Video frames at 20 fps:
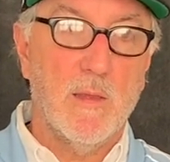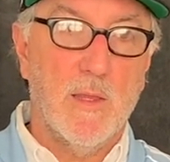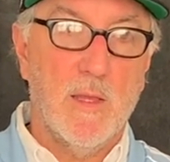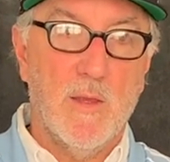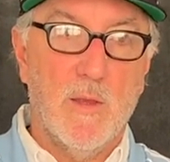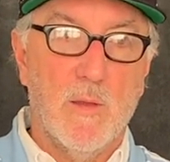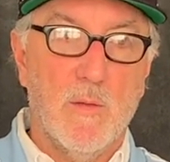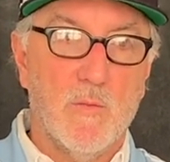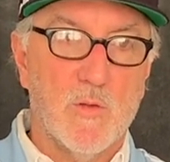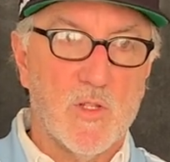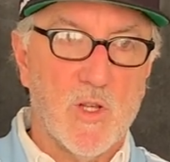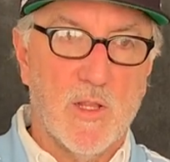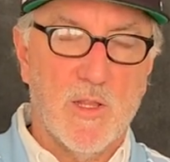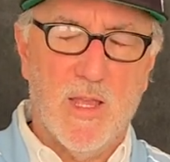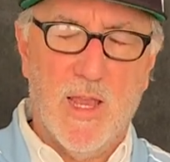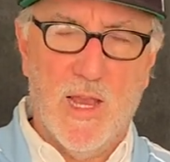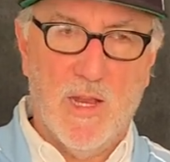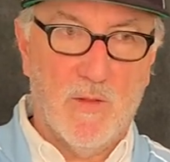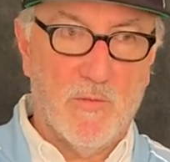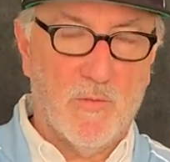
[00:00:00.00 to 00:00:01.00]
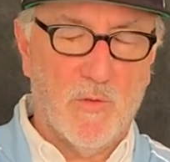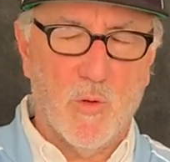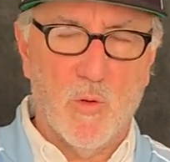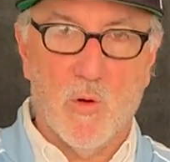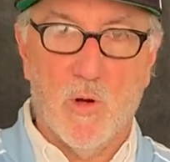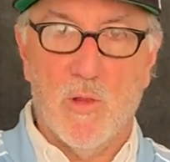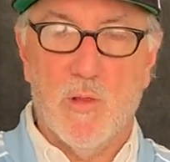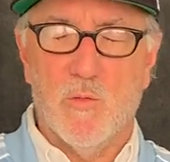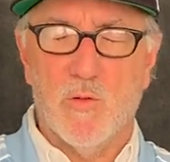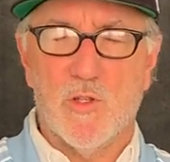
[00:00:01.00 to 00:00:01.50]
It was on the 8th
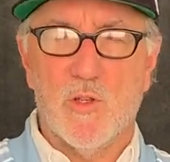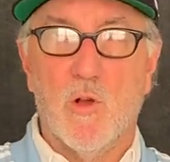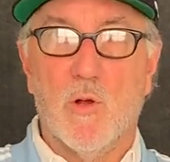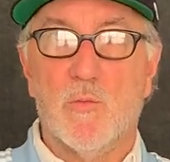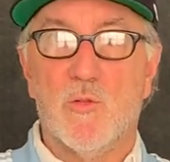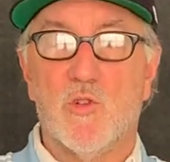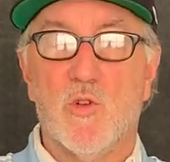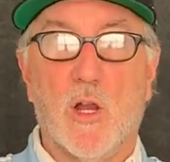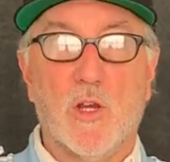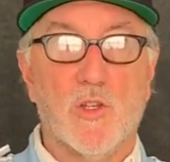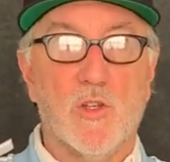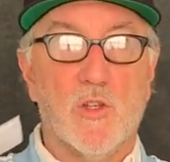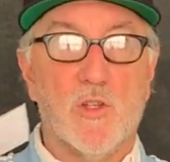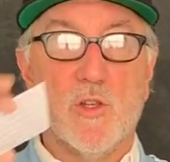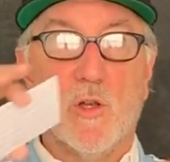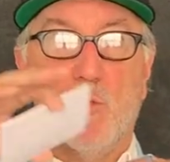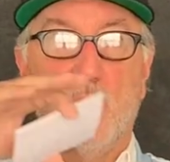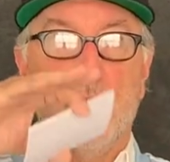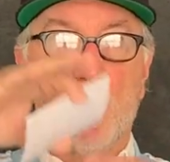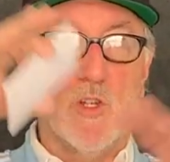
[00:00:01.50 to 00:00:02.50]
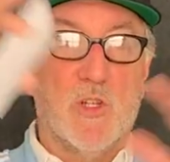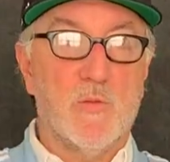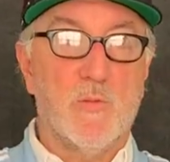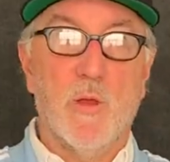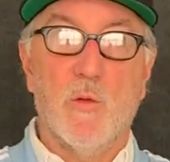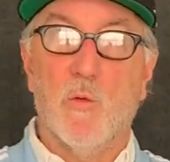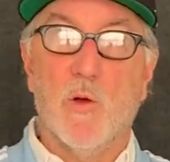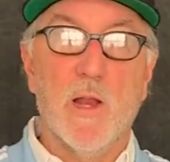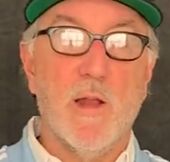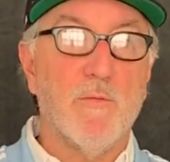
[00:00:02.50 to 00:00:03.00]
floor, there was no obstruction, so it would just
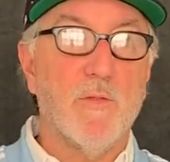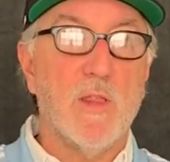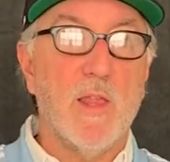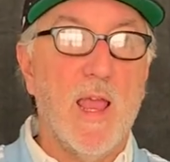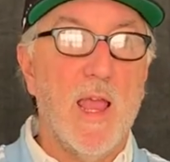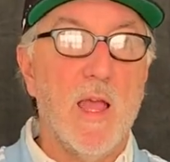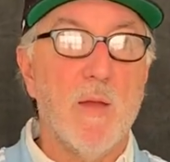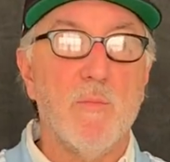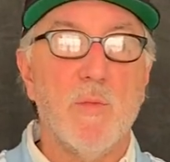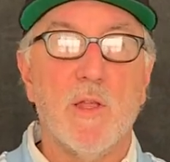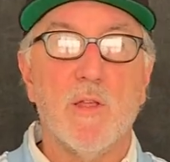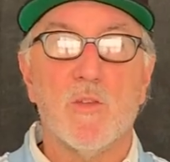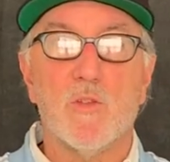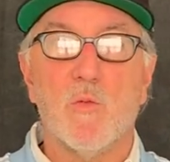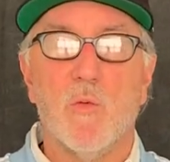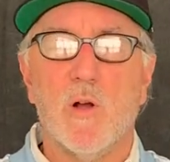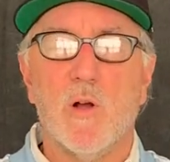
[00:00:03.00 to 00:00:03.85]
be whatever the ambience